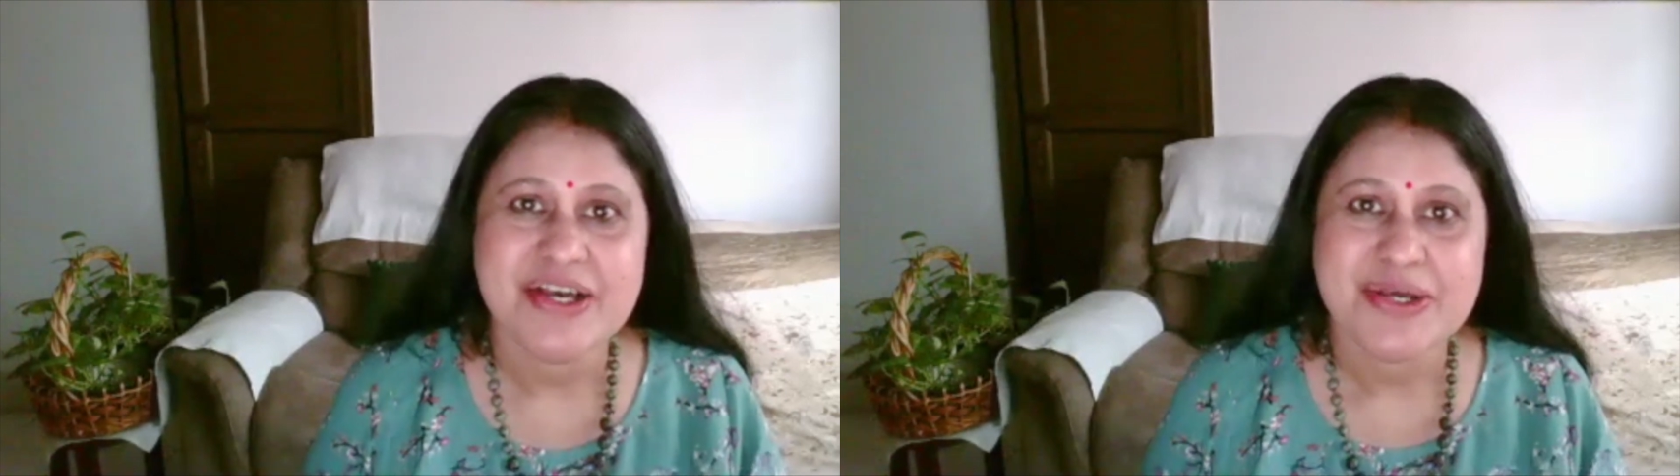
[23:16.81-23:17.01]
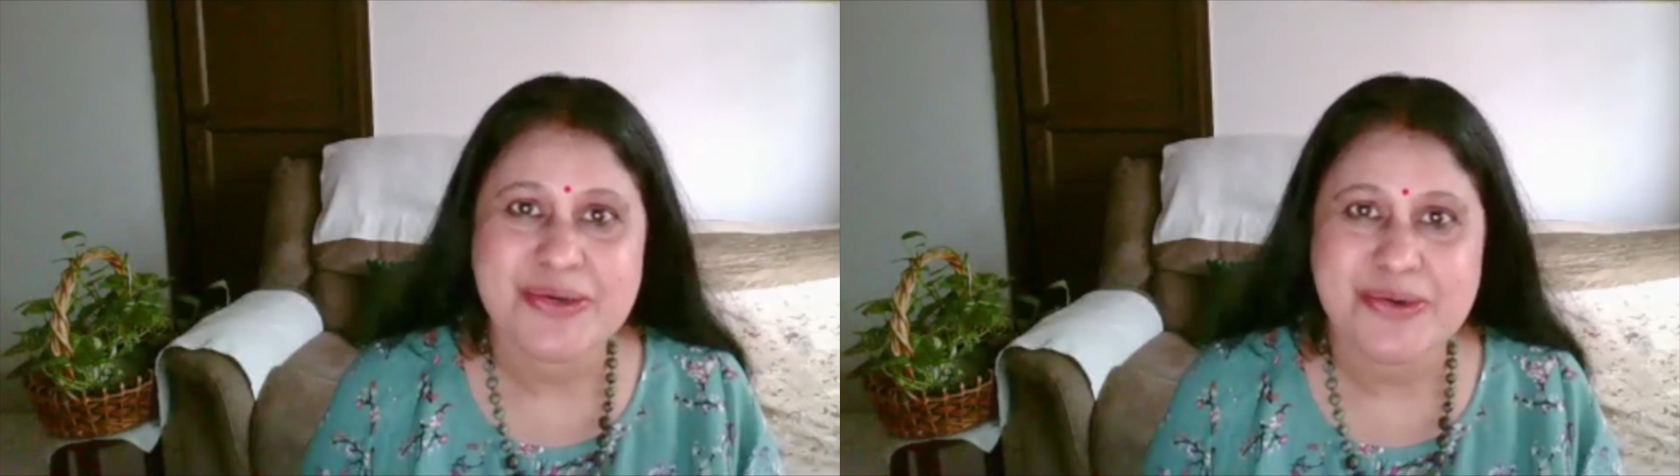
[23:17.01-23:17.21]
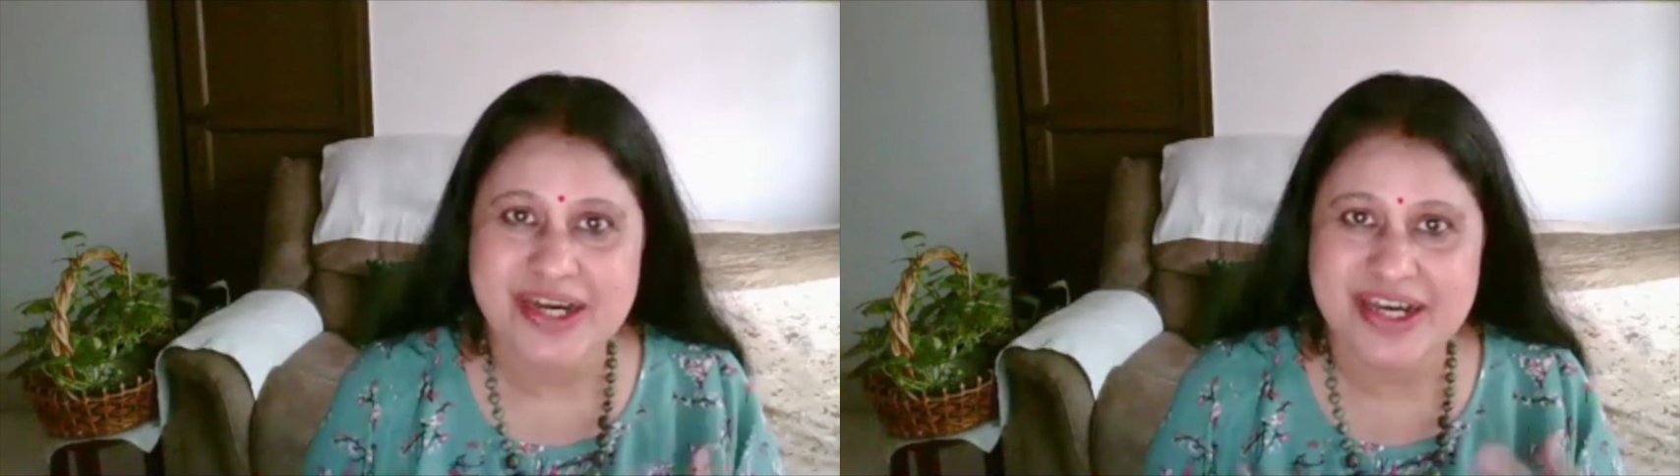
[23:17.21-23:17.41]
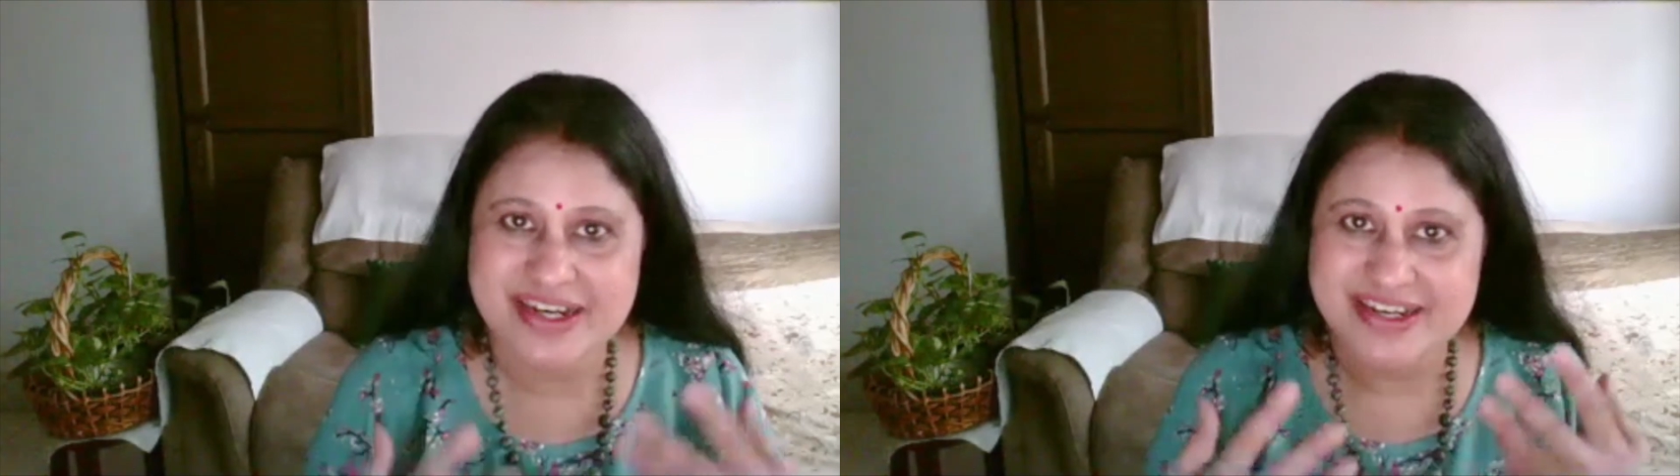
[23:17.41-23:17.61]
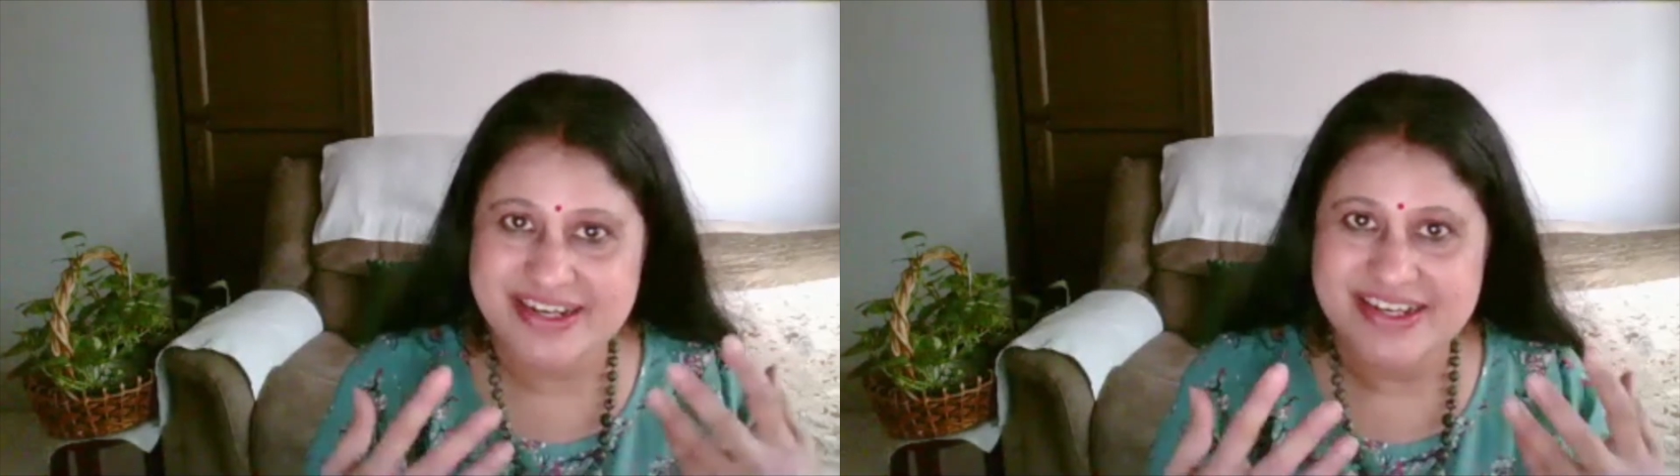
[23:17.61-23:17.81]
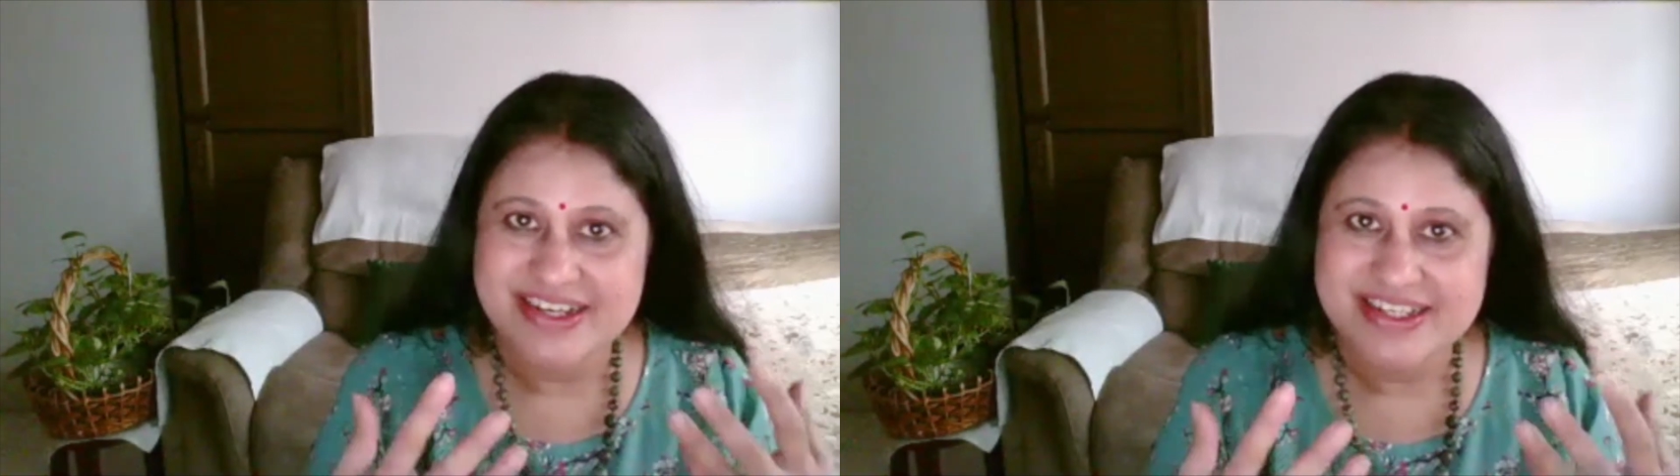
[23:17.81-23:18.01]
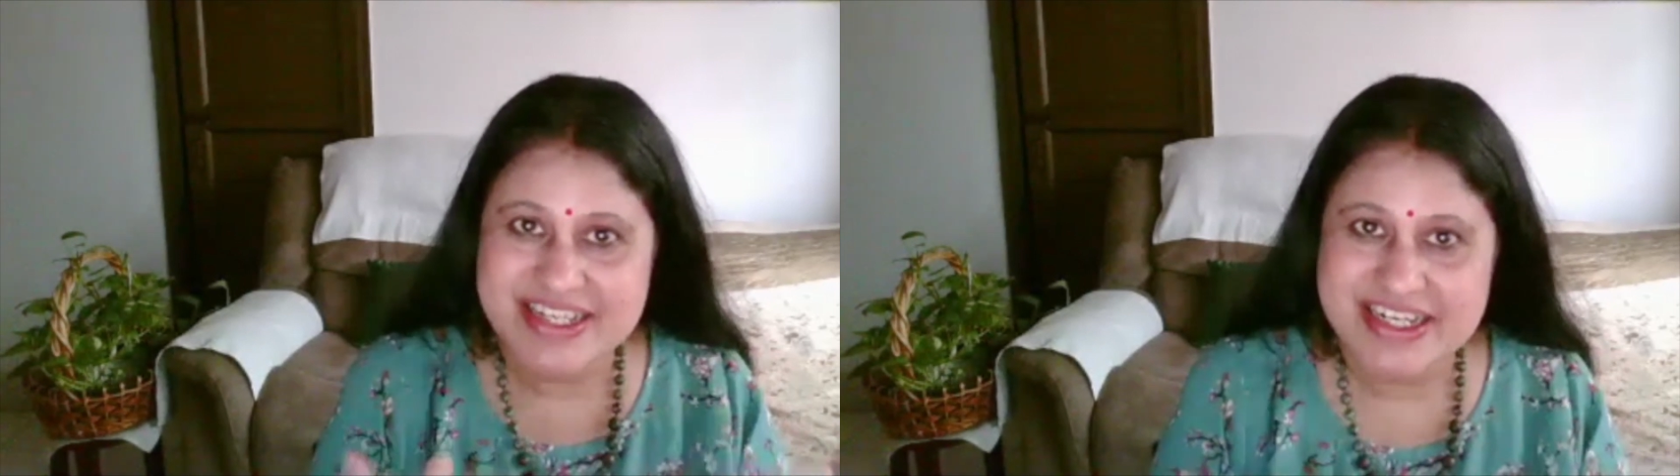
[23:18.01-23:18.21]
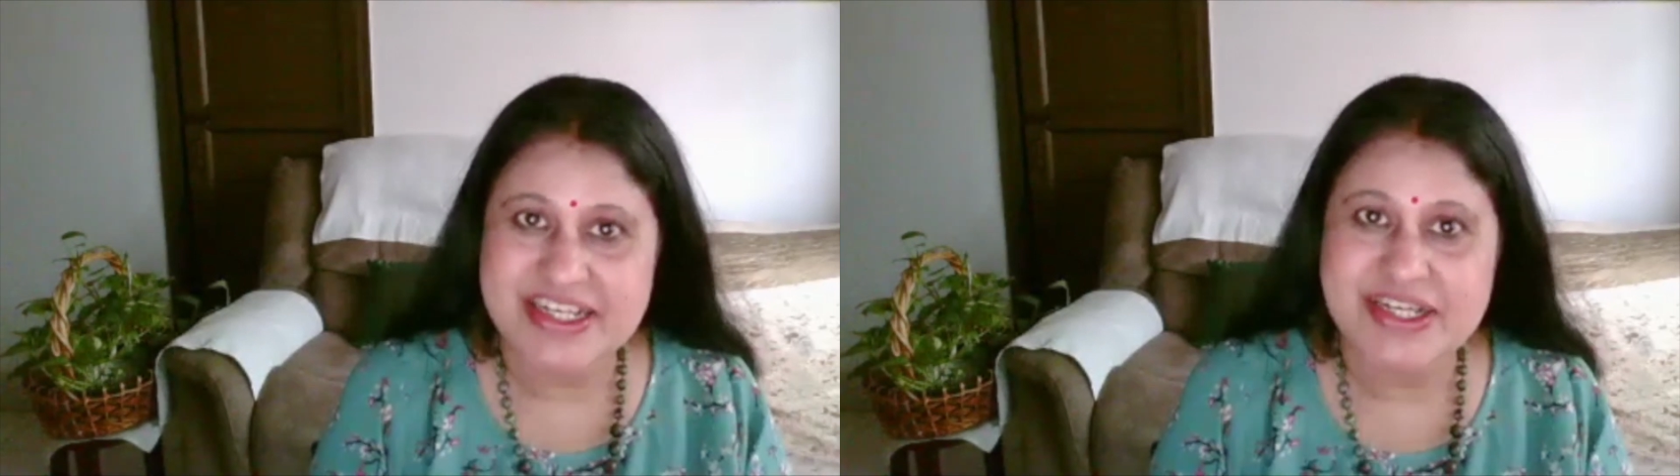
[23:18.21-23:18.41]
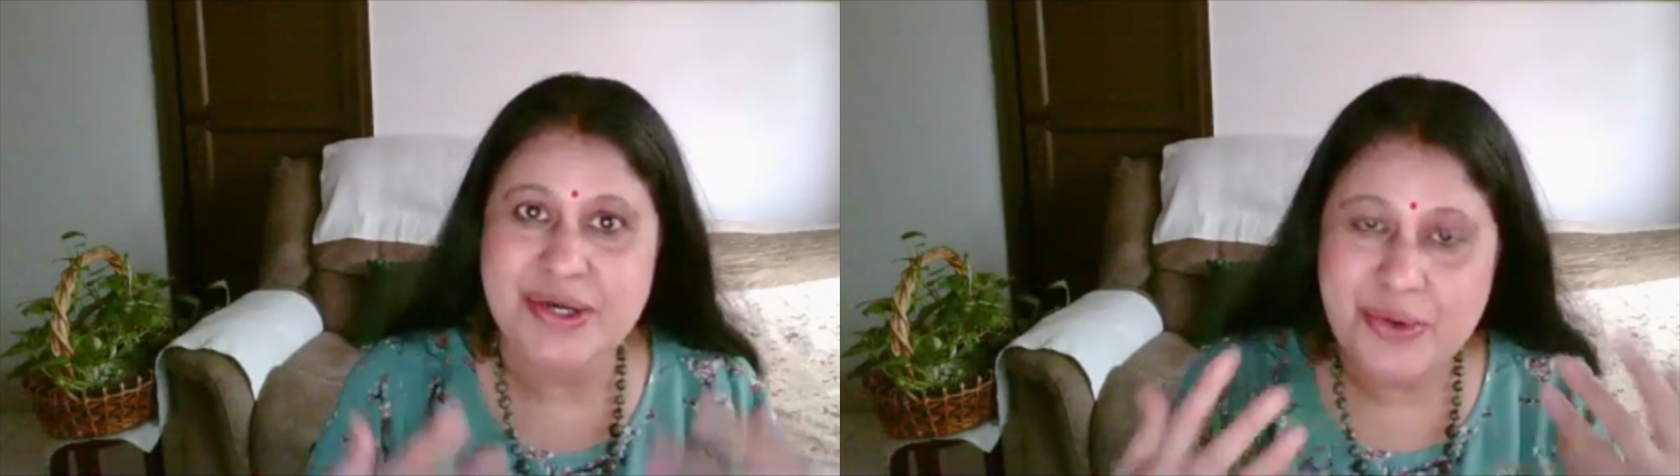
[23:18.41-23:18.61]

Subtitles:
you are setting a